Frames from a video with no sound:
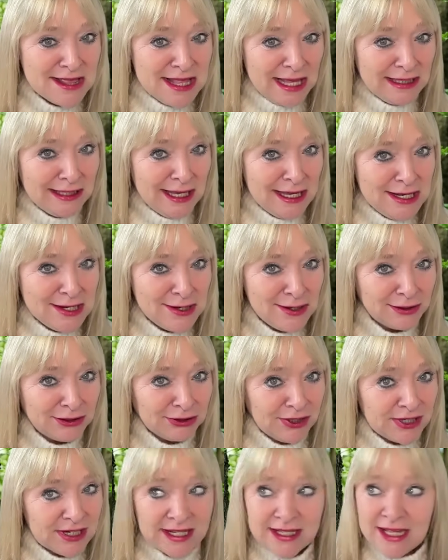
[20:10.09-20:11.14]
that lady got
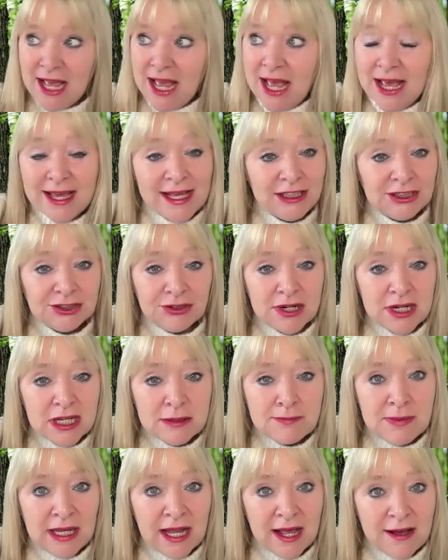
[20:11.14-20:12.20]
triggered. Get triggered,
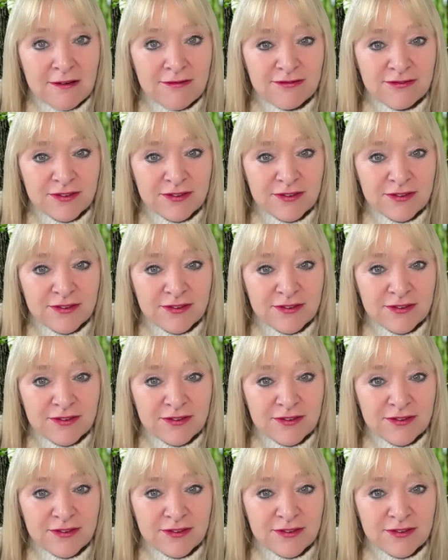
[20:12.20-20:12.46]
my love.